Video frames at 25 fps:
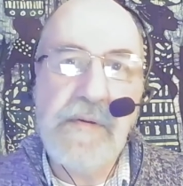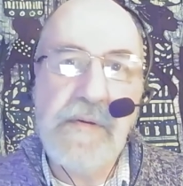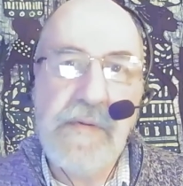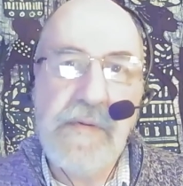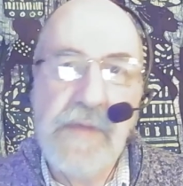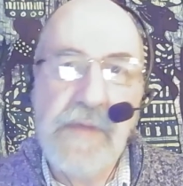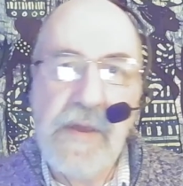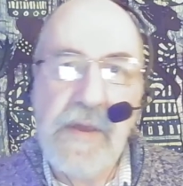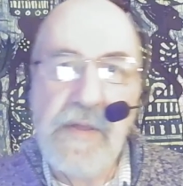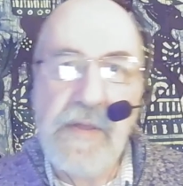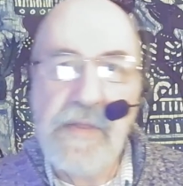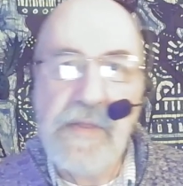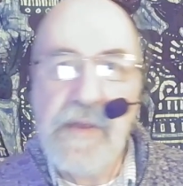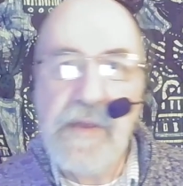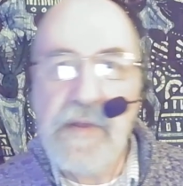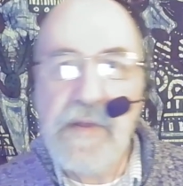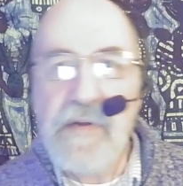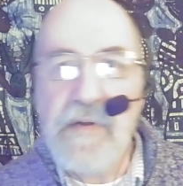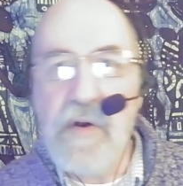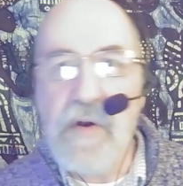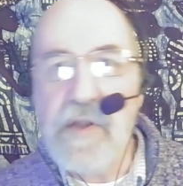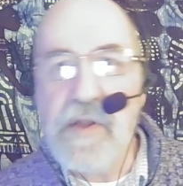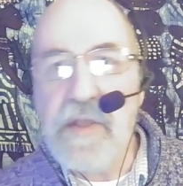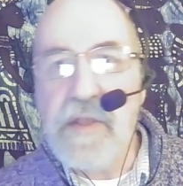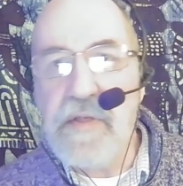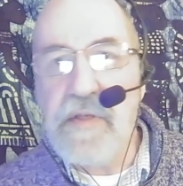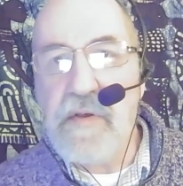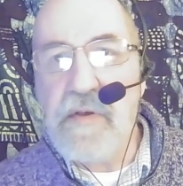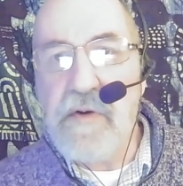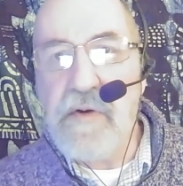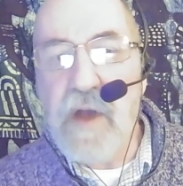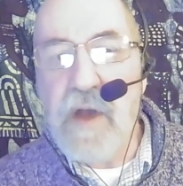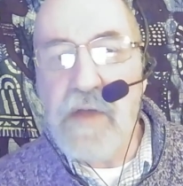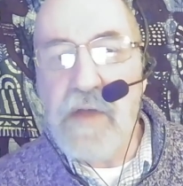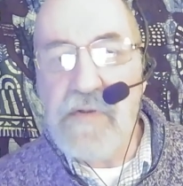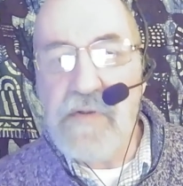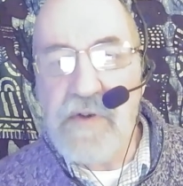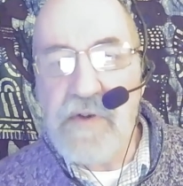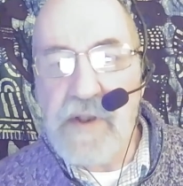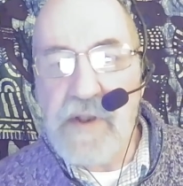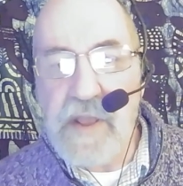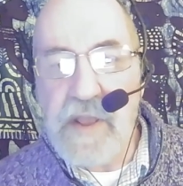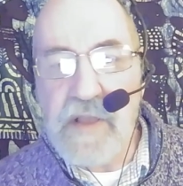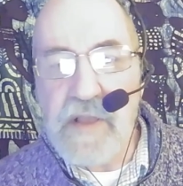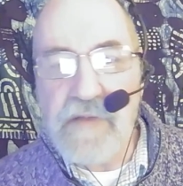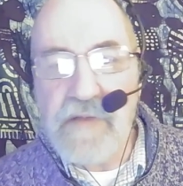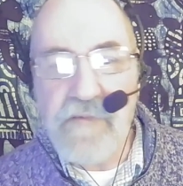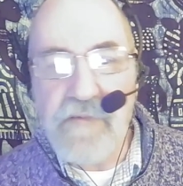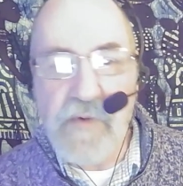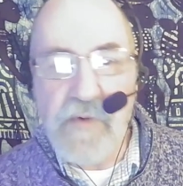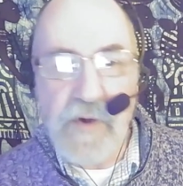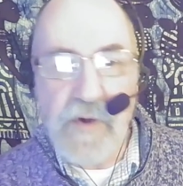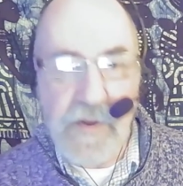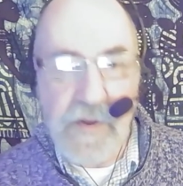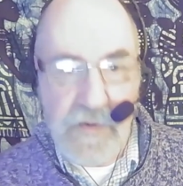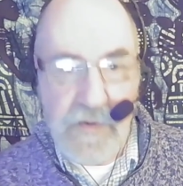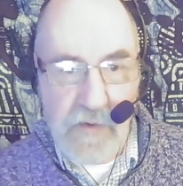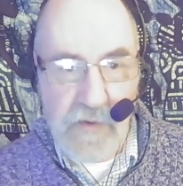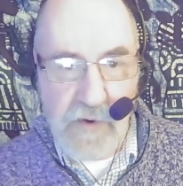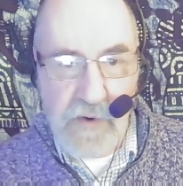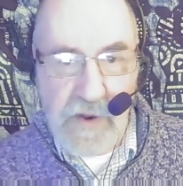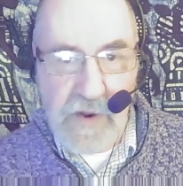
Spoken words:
The sonnets are either in his voice or